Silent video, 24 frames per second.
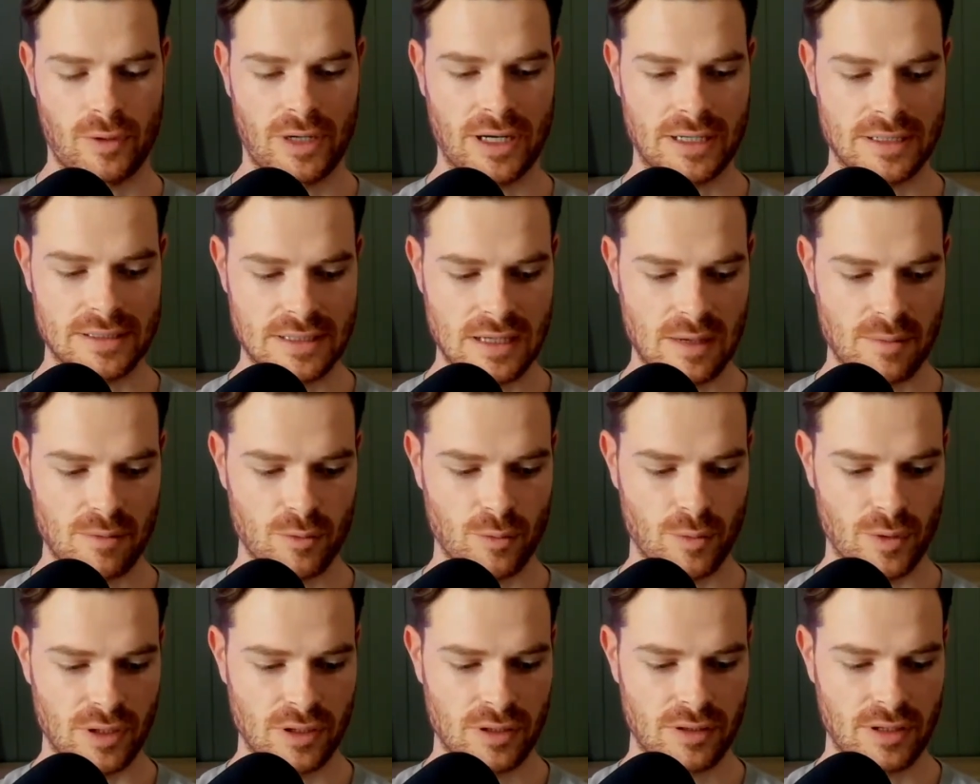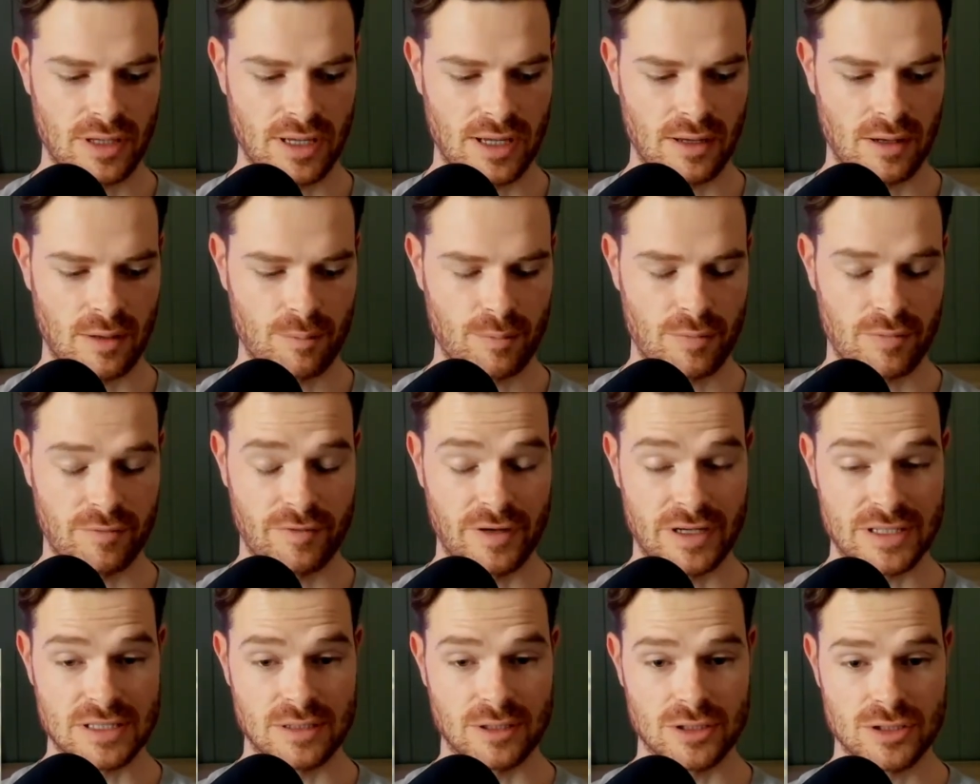in depth with
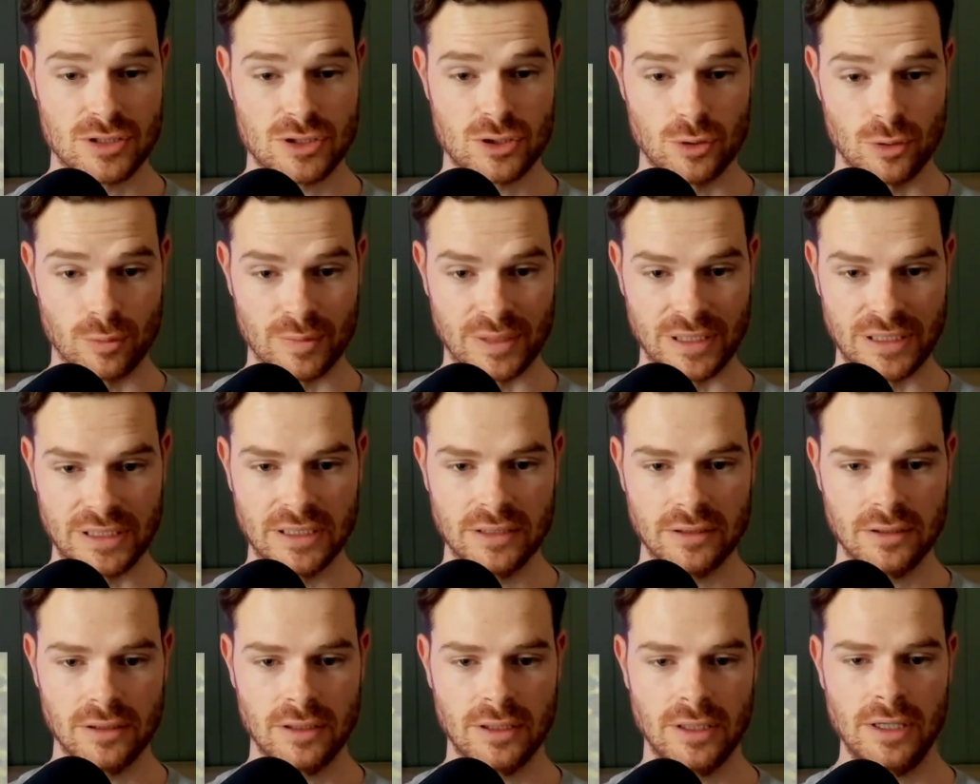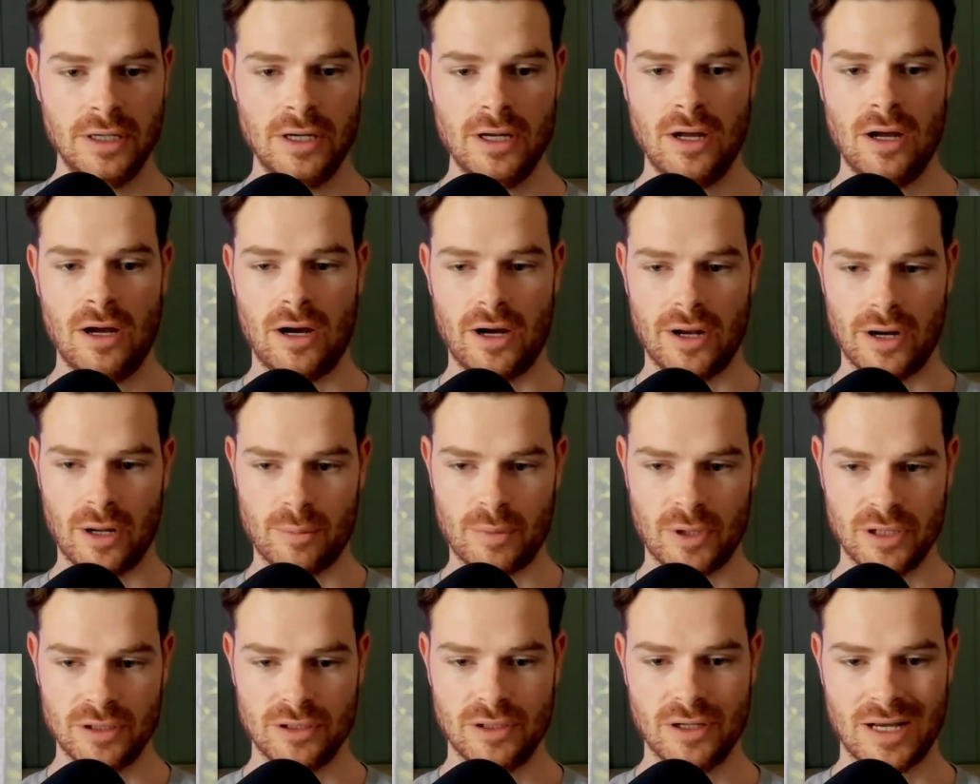Professor Stuart McGill on our
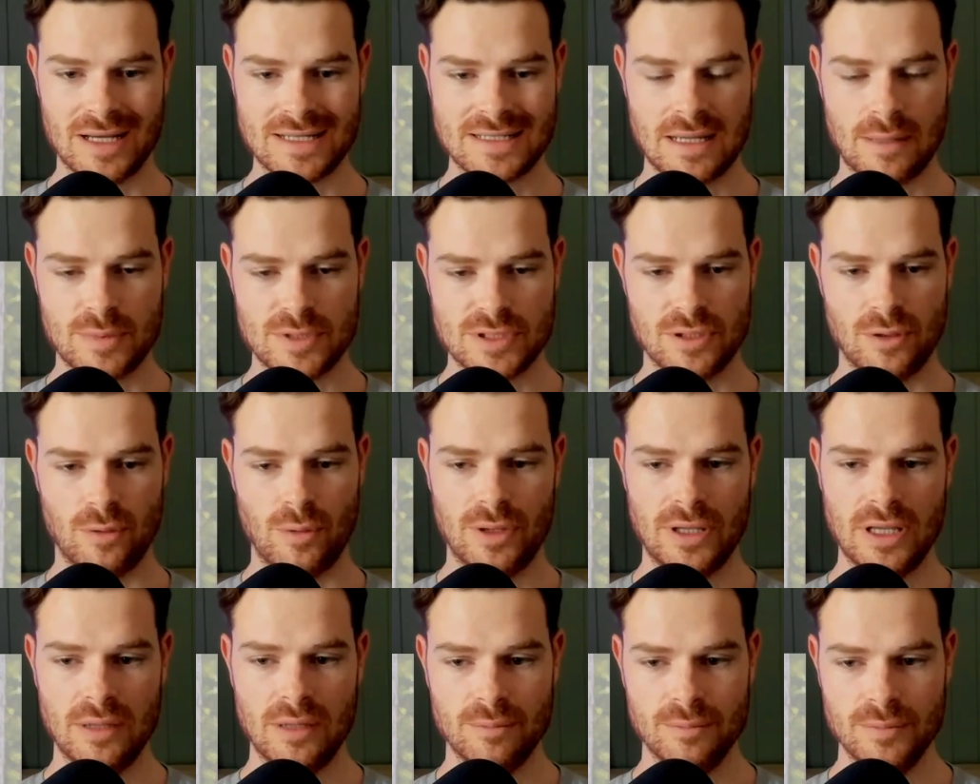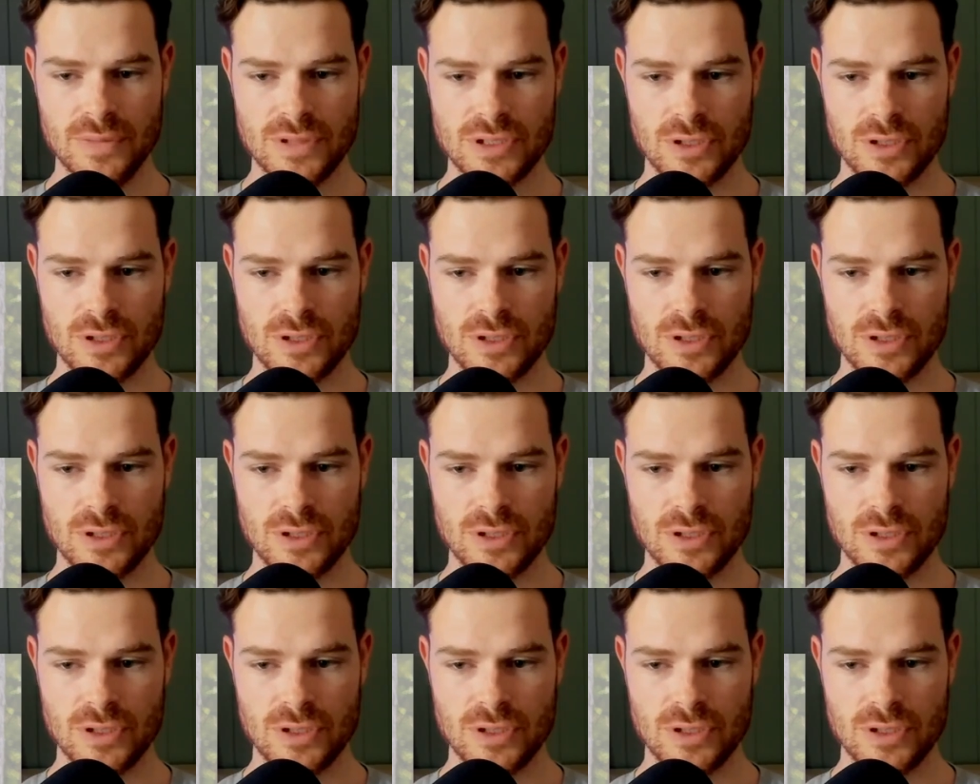podcast episode with him.